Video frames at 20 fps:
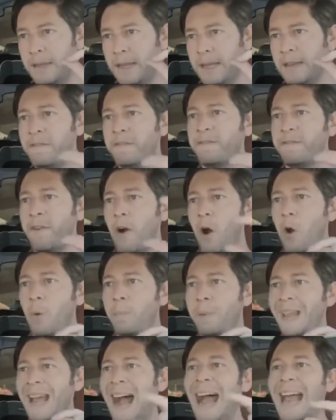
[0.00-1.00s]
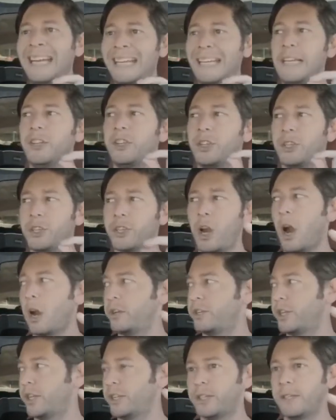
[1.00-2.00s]
info behind each
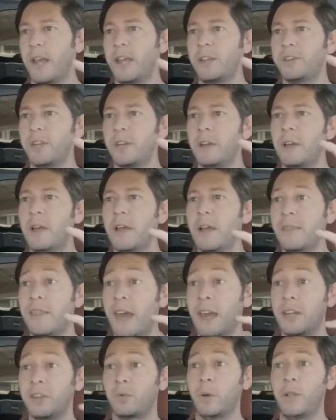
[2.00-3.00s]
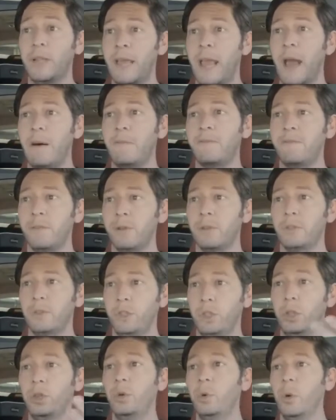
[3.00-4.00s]
charging station that is really helpful
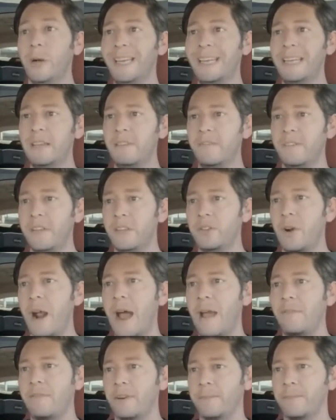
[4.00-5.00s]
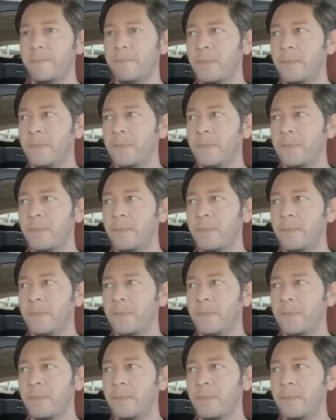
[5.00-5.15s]
to an EV driver.